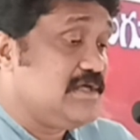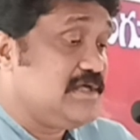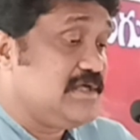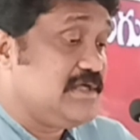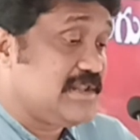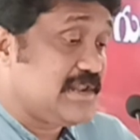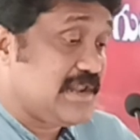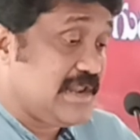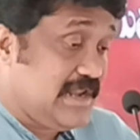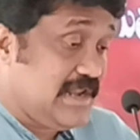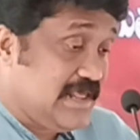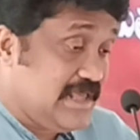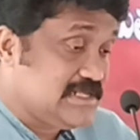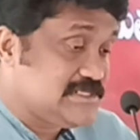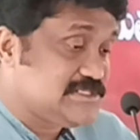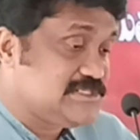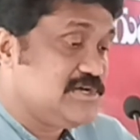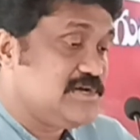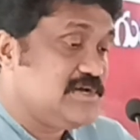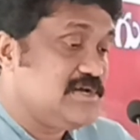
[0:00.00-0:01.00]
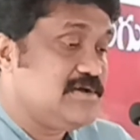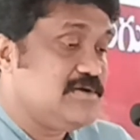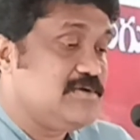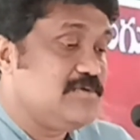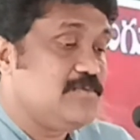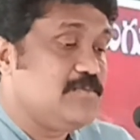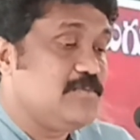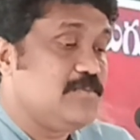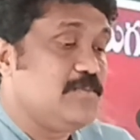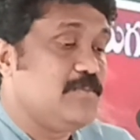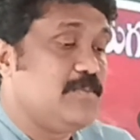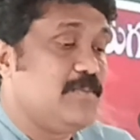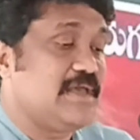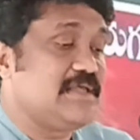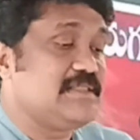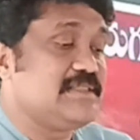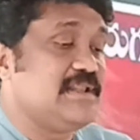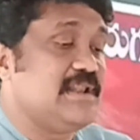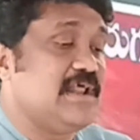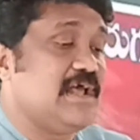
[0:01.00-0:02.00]
released
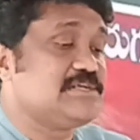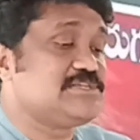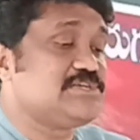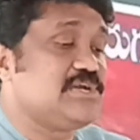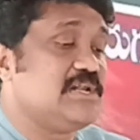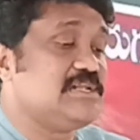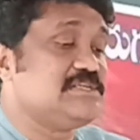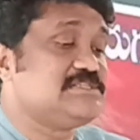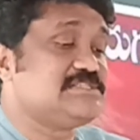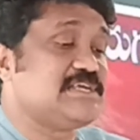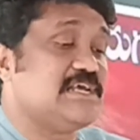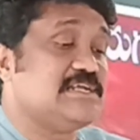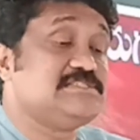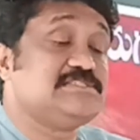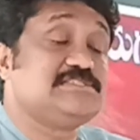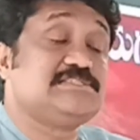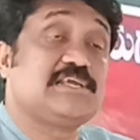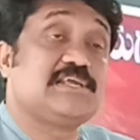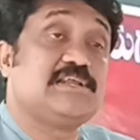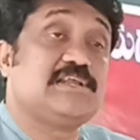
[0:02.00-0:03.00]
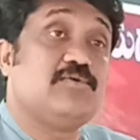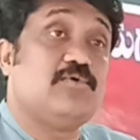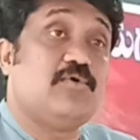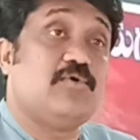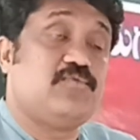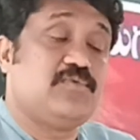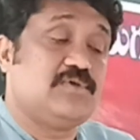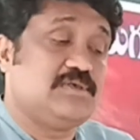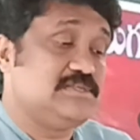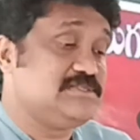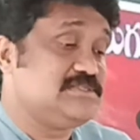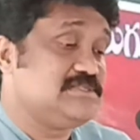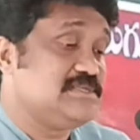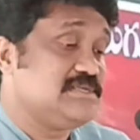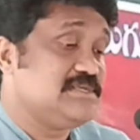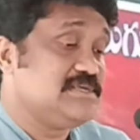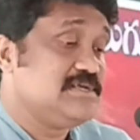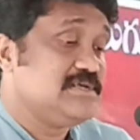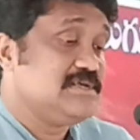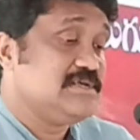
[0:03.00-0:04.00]
by the National Statistical Office,
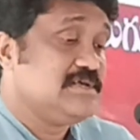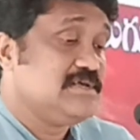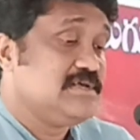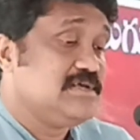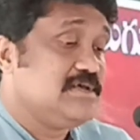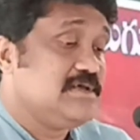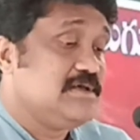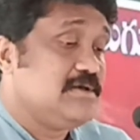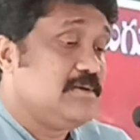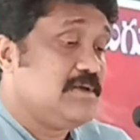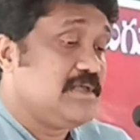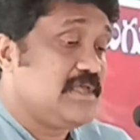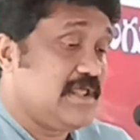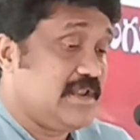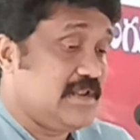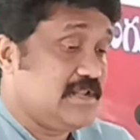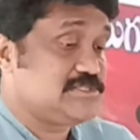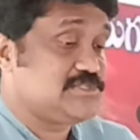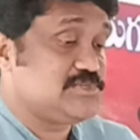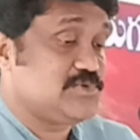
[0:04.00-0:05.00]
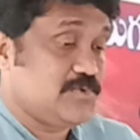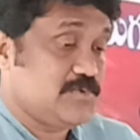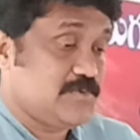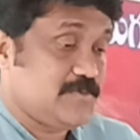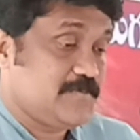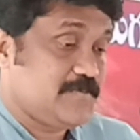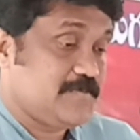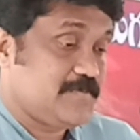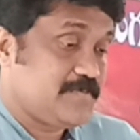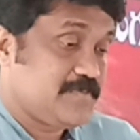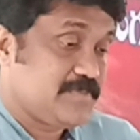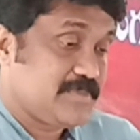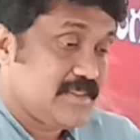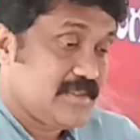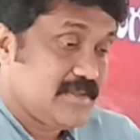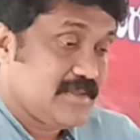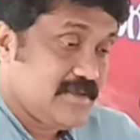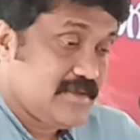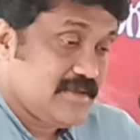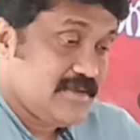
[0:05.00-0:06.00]
NSO,
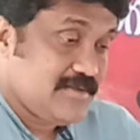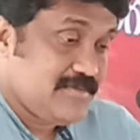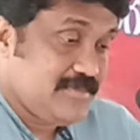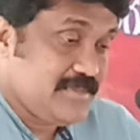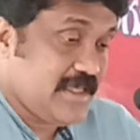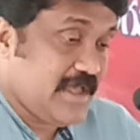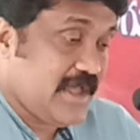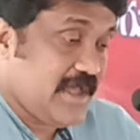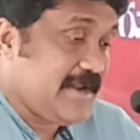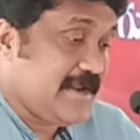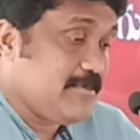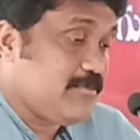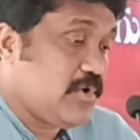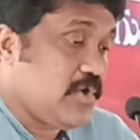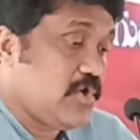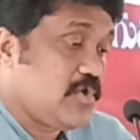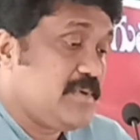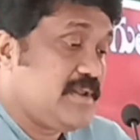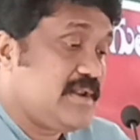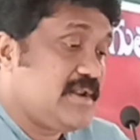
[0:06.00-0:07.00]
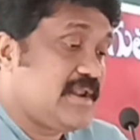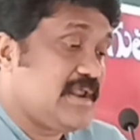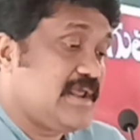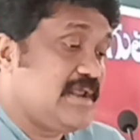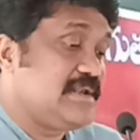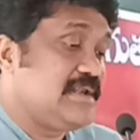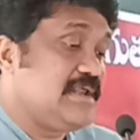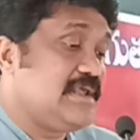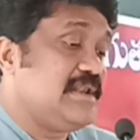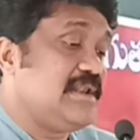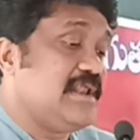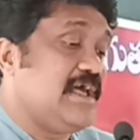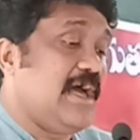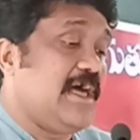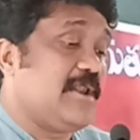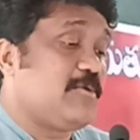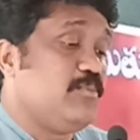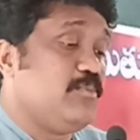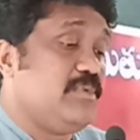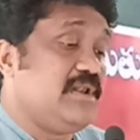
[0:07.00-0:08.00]
the unemployment rate in
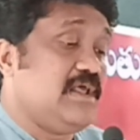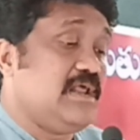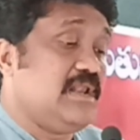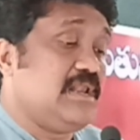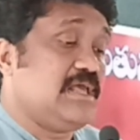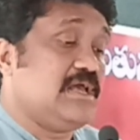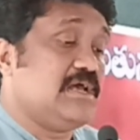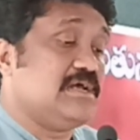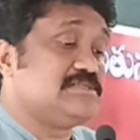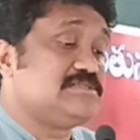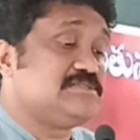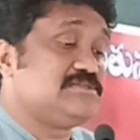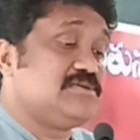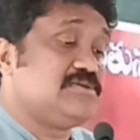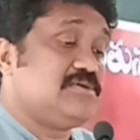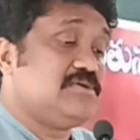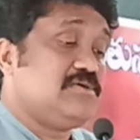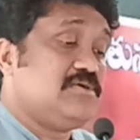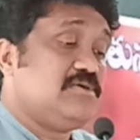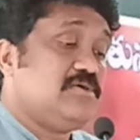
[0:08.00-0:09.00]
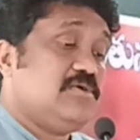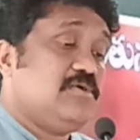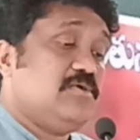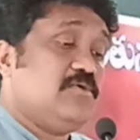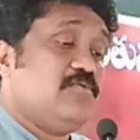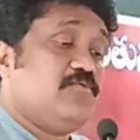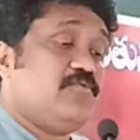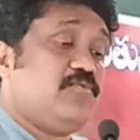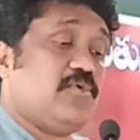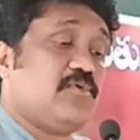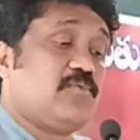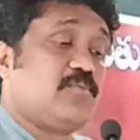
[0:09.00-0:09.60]
urban areas for